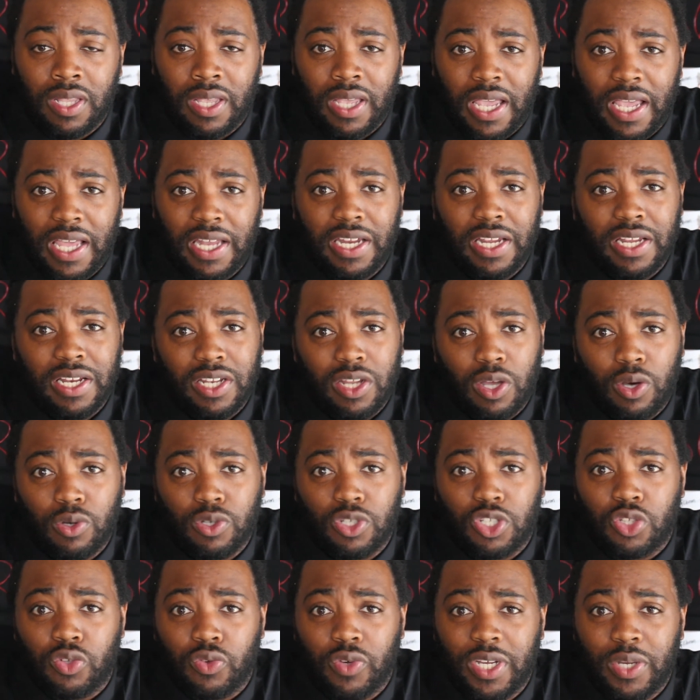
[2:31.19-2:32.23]
And in those
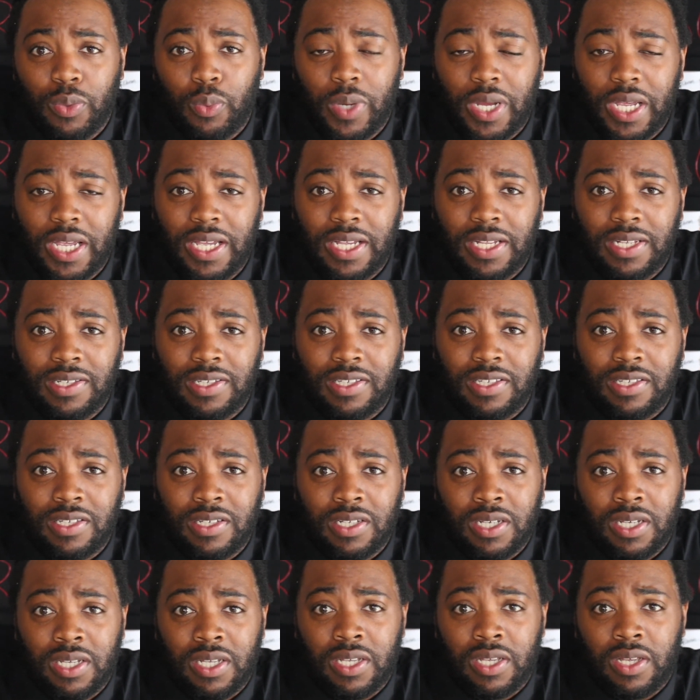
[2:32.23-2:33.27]
3 wins
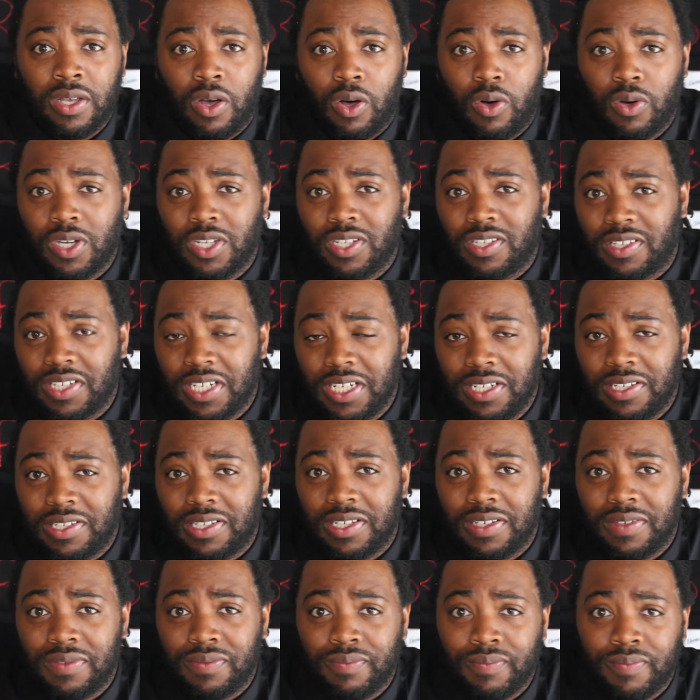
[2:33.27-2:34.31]
on the
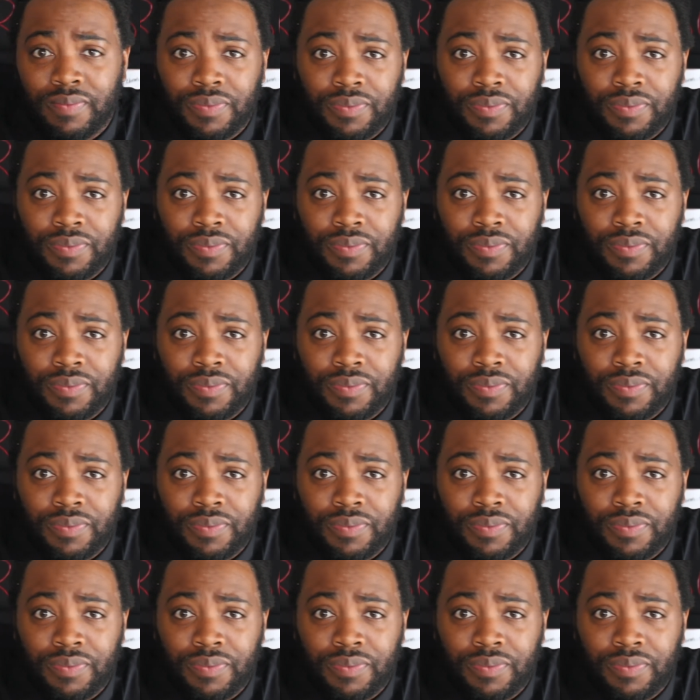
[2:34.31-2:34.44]
season,